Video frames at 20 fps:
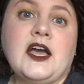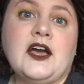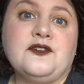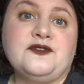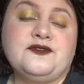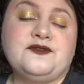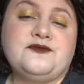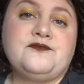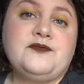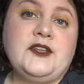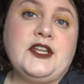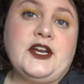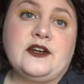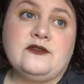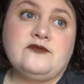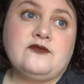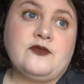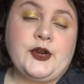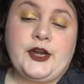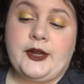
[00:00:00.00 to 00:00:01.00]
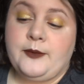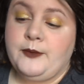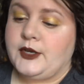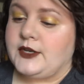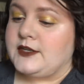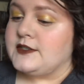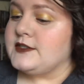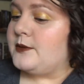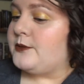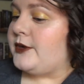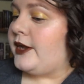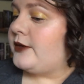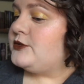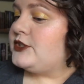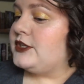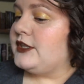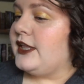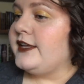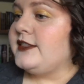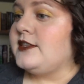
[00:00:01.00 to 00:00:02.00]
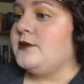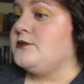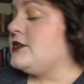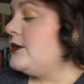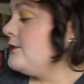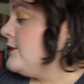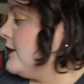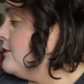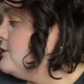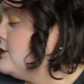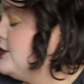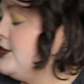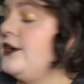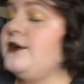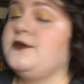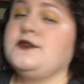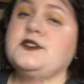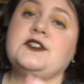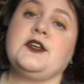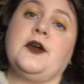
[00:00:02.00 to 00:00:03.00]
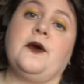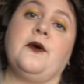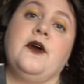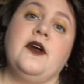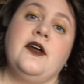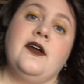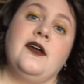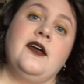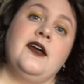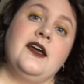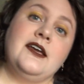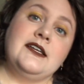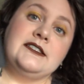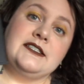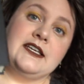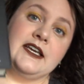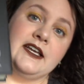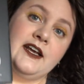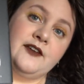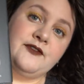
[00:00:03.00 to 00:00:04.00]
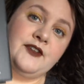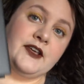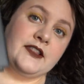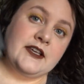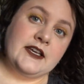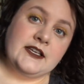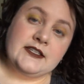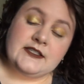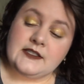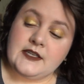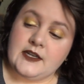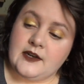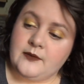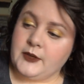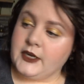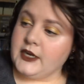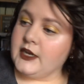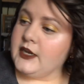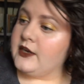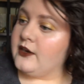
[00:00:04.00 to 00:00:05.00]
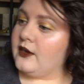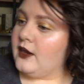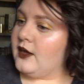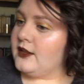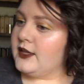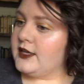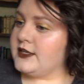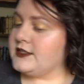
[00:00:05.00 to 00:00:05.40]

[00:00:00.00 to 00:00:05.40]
of, you know, reading books. Sometimes you like them, sometimes you don't. So DNFing this and I'm gonna unhaul